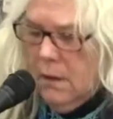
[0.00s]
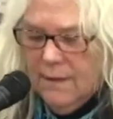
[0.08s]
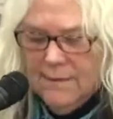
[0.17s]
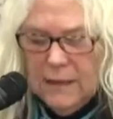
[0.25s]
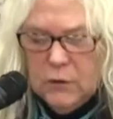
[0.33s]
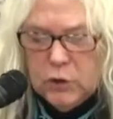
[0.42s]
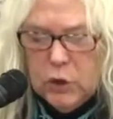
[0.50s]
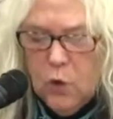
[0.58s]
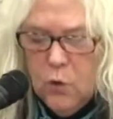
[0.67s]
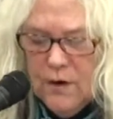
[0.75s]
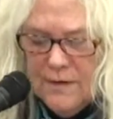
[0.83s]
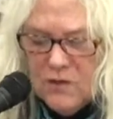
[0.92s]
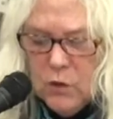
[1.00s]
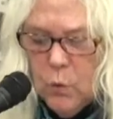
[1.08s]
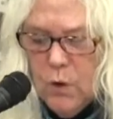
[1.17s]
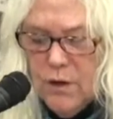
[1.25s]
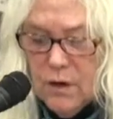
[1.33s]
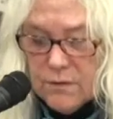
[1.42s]
and then glowed into
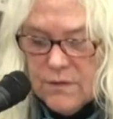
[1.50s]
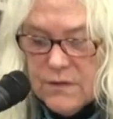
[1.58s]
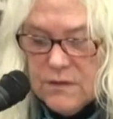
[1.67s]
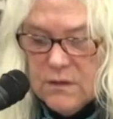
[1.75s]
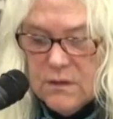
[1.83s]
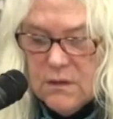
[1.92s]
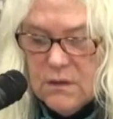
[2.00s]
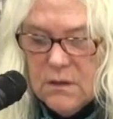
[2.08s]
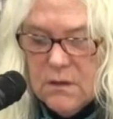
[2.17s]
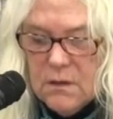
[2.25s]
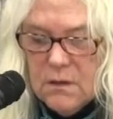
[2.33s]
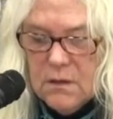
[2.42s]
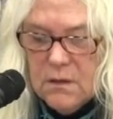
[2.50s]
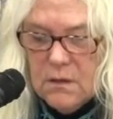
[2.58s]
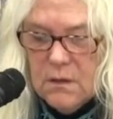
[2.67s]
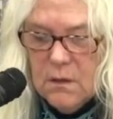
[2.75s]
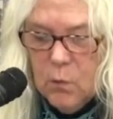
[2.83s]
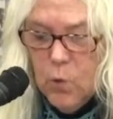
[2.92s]
words.
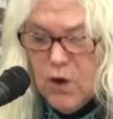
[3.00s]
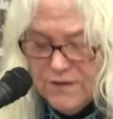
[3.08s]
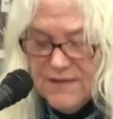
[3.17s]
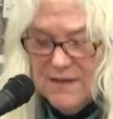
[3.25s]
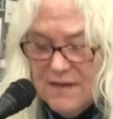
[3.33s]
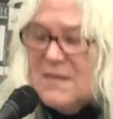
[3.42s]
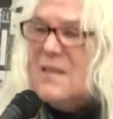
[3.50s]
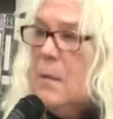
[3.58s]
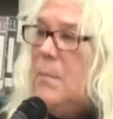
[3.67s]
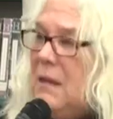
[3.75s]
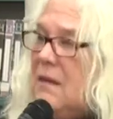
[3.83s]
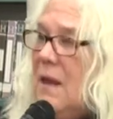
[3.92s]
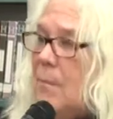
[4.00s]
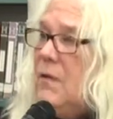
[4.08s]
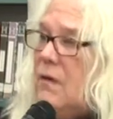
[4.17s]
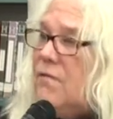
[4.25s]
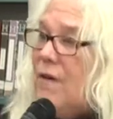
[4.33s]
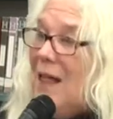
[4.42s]
Words that summoned them
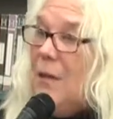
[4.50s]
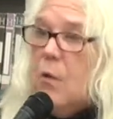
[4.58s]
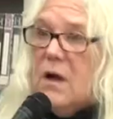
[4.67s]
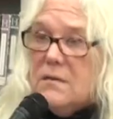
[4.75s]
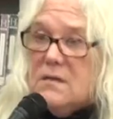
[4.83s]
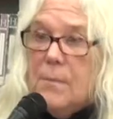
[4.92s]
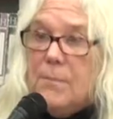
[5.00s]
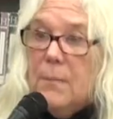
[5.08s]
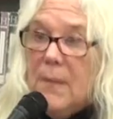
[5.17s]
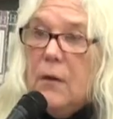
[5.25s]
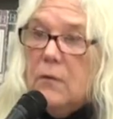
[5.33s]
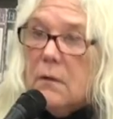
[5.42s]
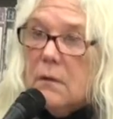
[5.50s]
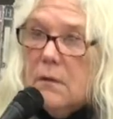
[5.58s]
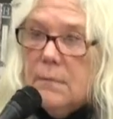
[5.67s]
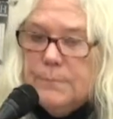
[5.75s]
to follow us up the mountain.